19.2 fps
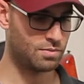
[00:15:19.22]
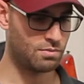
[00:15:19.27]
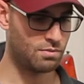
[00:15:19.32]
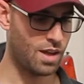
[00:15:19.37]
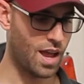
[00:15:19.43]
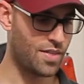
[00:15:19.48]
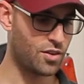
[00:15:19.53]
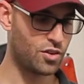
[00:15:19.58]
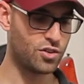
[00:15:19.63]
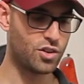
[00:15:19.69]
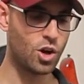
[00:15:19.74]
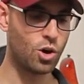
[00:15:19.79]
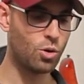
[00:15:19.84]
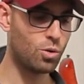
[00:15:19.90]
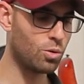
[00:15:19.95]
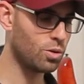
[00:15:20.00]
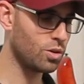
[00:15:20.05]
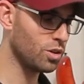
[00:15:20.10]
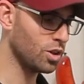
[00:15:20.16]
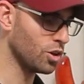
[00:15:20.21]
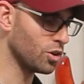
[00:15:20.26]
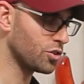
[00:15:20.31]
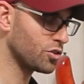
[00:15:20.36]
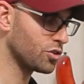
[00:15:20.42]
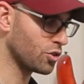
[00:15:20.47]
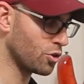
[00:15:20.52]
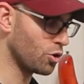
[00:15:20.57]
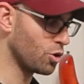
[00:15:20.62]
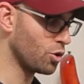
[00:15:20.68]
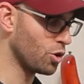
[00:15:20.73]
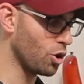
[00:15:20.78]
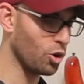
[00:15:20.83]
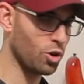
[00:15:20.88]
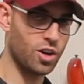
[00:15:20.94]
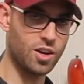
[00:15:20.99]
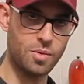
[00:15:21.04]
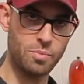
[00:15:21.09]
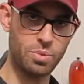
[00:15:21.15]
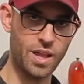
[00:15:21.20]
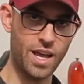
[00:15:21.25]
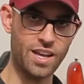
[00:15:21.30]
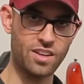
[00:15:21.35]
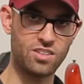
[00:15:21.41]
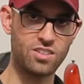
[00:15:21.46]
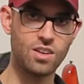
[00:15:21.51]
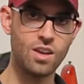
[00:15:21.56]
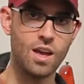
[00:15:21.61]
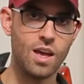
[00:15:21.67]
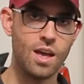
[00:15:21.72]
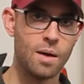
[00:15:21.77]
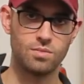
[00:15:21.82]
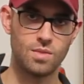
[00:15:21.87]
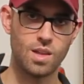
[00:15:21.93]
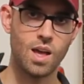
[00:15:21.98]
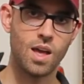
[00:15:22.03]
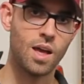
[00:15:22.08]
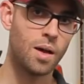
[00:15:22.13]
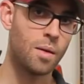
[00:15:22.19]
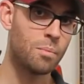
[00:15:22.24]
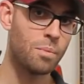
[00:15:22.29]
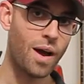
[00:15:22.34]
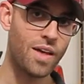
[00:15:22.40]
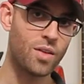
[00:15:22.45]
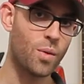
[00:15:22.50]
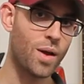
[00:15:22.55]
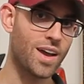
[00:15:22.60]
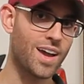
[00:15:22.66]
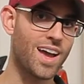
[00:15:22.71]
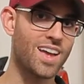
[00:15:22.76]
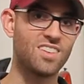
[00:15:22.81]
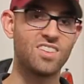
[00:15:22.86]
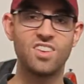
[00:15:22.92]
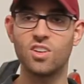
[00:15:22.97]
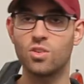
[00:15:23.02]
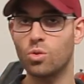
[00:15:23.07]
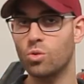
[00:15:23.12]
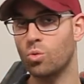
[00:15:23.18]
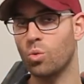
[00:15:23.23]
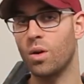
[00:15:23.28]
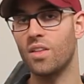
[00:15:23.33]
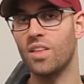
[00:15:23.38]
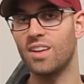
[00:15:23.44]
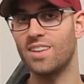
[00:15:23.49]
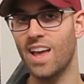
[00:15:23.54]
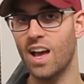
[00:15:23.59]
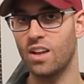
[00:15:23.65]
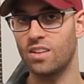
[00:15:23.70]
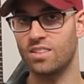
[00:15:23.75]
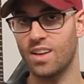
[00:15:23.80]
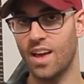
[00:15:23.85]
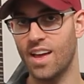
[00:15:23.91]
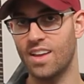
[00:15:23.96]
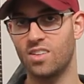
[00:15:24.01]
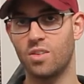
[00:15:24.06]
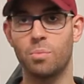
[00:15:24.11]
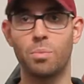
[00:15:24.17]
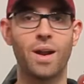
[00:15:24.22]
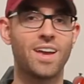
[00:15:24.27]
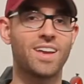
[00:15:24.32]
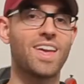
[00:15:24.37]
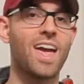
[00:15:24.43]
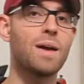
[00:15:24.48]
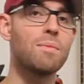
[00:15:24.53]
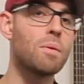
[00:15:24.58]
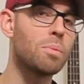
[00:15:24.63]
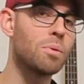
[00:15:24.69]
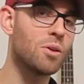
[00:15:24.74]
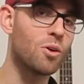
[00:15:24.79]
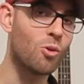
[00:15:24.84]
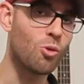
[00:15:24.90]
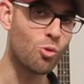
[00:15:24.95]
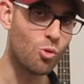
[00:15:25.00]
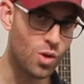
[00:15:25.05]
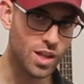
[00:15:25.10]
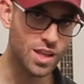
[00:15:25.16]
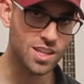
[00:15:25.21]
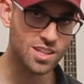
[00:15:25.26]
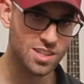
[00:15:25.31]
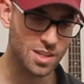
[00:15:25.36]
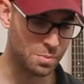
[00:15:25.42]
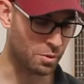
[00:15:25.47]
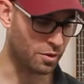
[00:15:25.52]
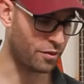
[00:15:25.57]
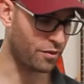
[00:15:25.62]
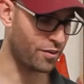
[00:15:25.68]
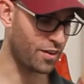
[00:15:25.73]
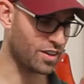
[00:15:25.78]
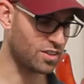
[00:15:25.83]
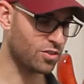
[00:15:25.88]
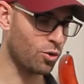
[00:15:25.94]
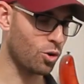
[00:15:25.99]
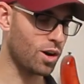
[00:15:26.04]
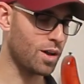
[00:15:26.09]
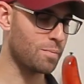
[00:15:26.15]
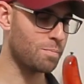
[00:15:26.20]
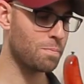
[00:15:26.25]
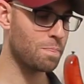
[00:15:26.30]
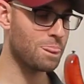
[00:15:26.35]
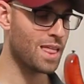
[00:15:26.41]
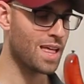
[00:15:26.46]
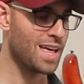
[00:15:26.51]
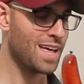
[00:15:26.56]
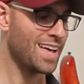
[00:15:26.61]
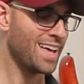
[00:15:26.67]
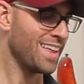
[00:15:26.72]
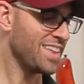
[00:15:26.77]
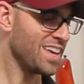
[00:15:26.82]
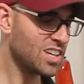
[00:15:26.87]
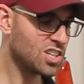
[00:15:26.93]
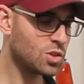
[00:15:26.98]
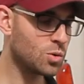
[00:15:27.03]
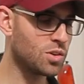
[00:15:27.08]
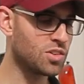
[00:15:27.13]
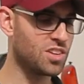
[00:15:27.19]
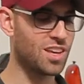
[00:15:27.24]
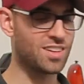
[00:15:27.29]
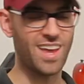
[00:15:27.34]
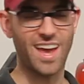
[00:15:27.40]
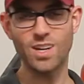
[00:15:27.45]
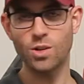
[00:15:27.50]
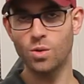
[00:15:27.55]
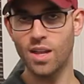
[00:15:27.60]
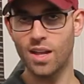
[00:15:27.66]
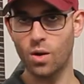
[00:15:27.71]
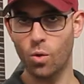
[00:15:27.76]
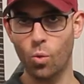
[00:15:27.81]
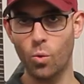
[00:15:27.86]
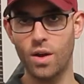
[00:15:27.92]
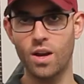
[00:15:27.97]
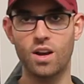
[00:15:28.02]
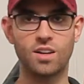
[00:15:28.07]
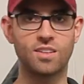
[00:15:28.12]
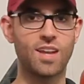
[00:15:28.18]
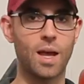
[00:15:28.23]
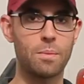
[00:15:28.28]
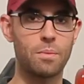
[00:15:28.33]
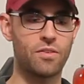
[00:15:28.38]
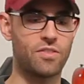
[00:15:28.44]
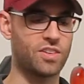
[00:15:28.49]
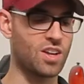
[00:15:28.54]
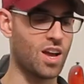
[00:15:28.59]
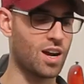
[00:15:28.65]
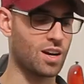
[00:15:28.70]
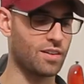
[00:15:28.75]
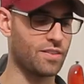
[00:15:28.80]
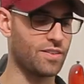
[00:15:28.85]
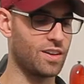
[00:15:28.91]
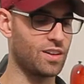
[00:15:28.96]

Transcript: And there's no little screw to hold it in place. By the way, guys, this was one of the downsides, but I came up with a really simple fix for it. The issue is this: I do a lot of weird type of photography.